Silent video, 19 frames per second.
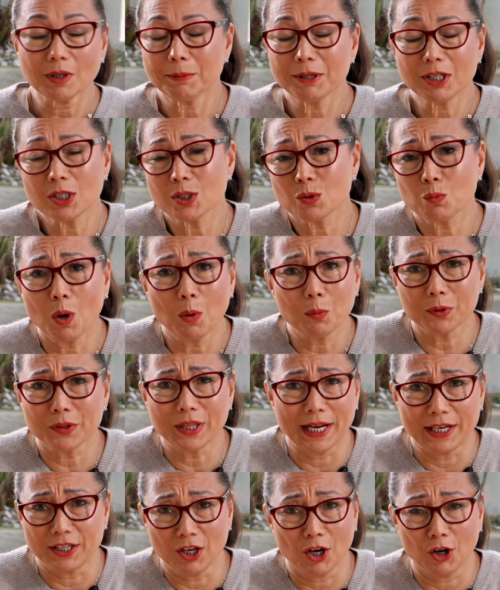Because what would
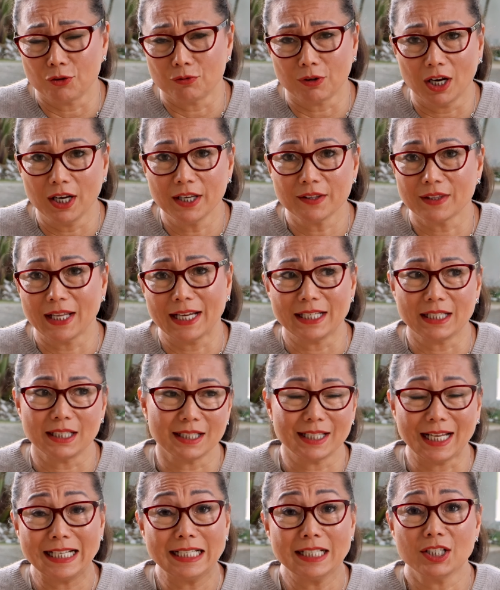they know, right? They
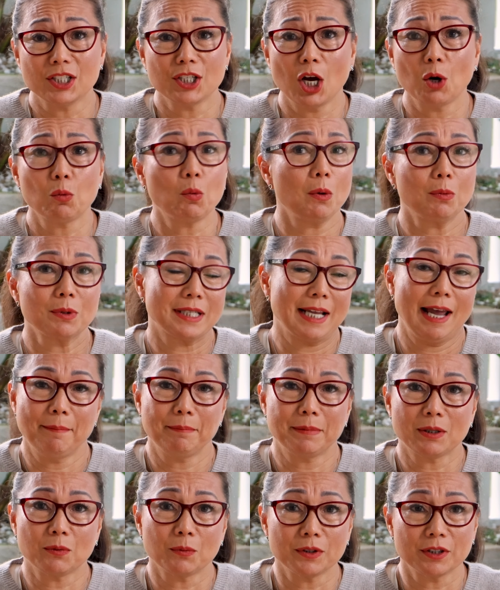didn't know what was
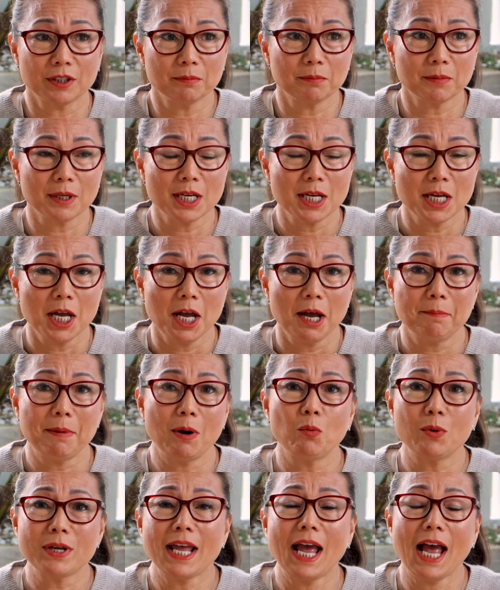happening with them.
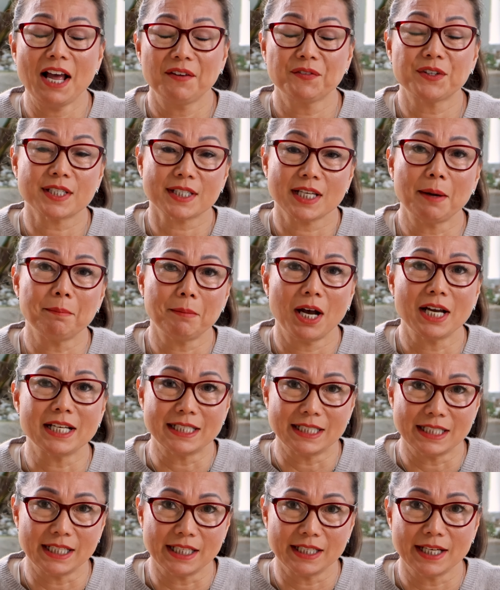But we have some
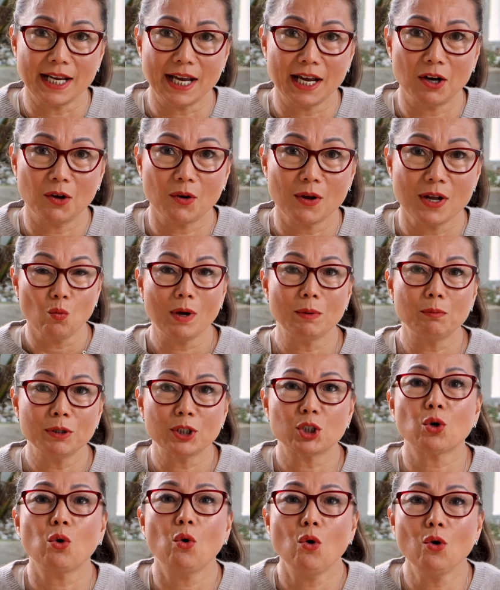idea now. When we
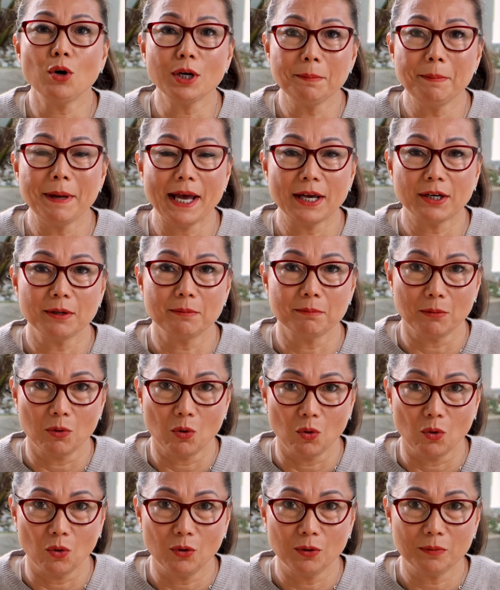talk about it
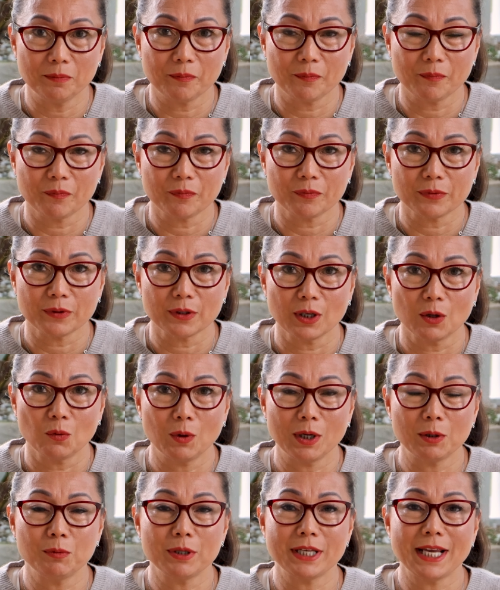more,
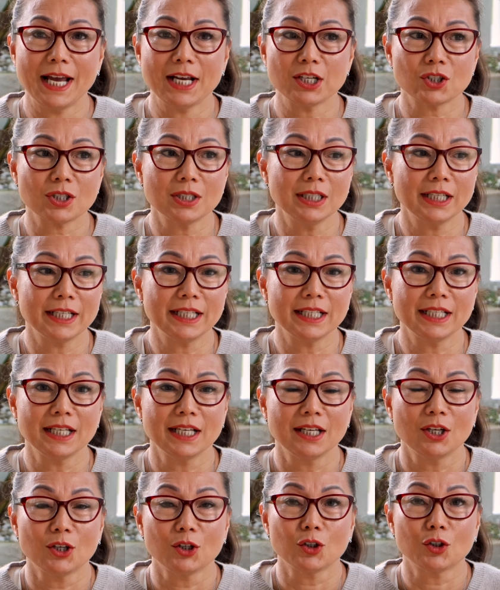when we actually
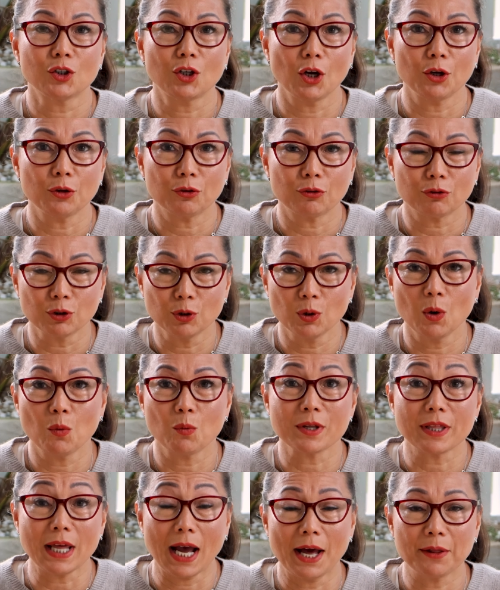go through it
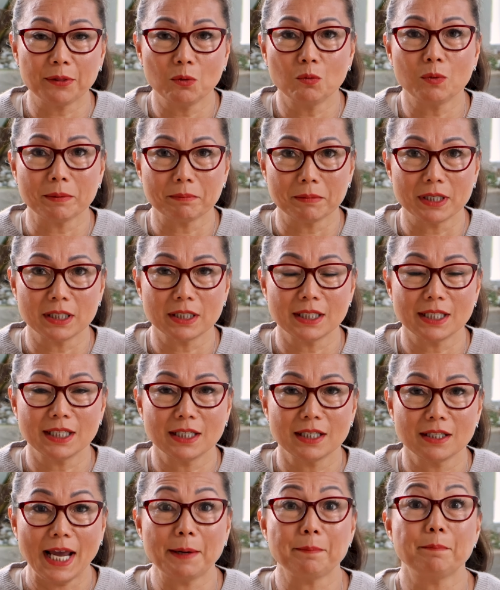with other women
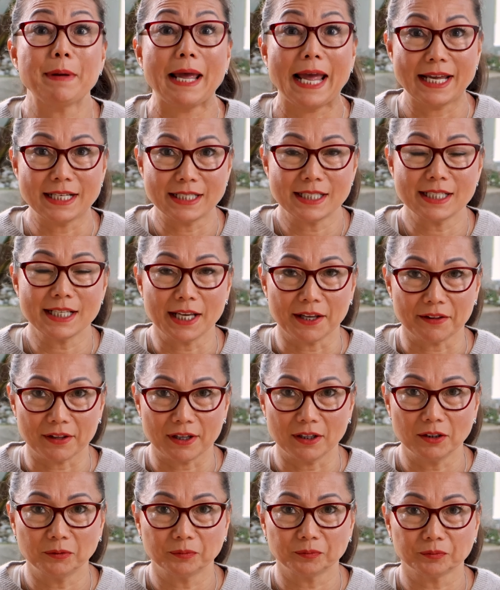and band
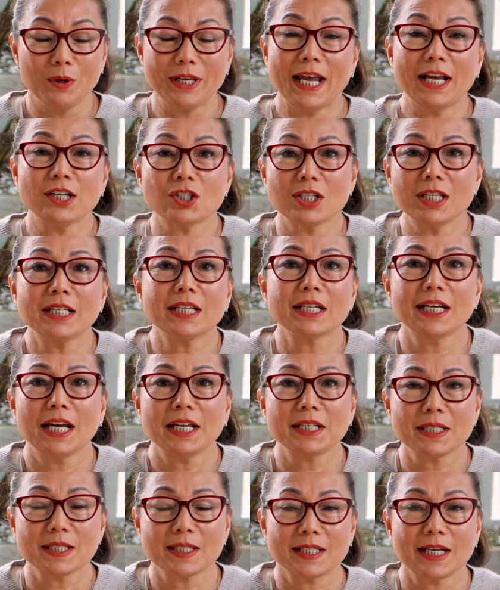together, we actually can
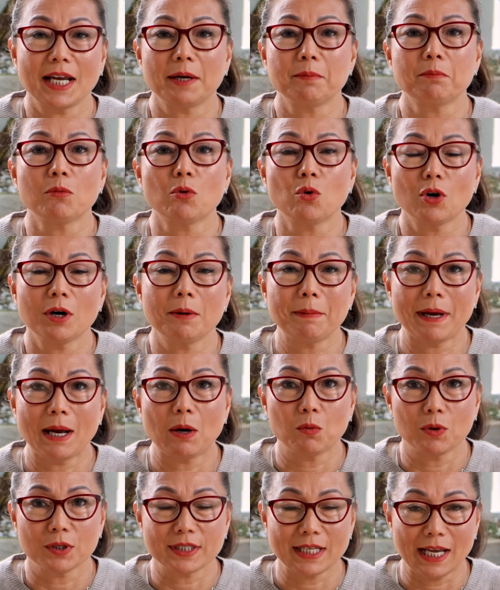understand more about
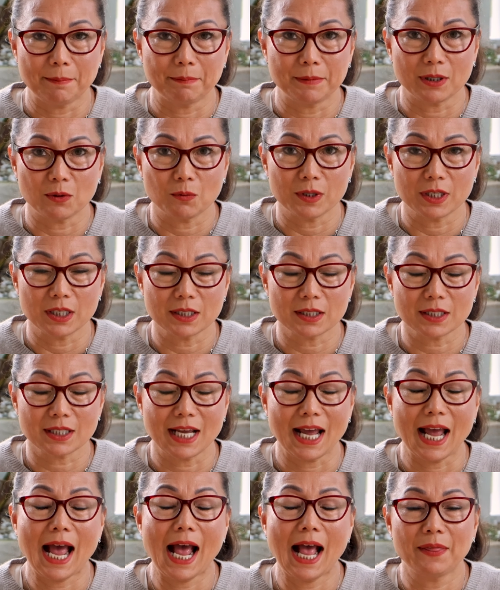what's happening with us
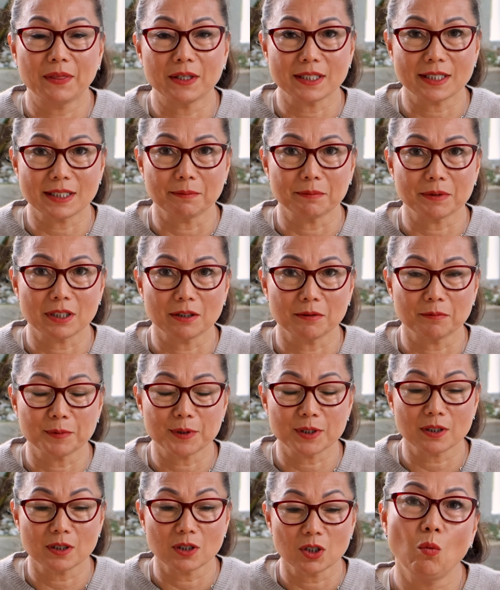and the
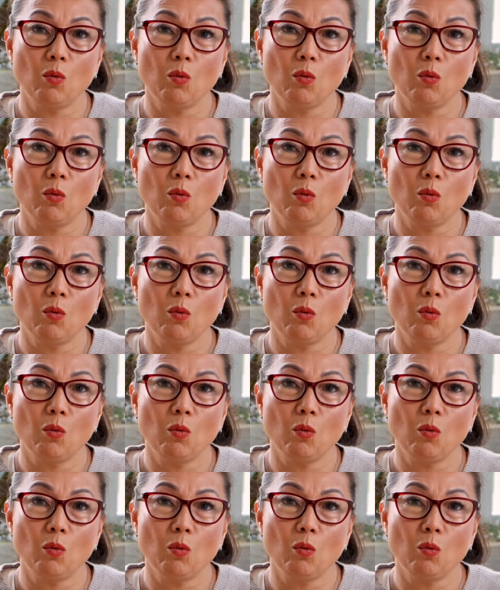symptoms.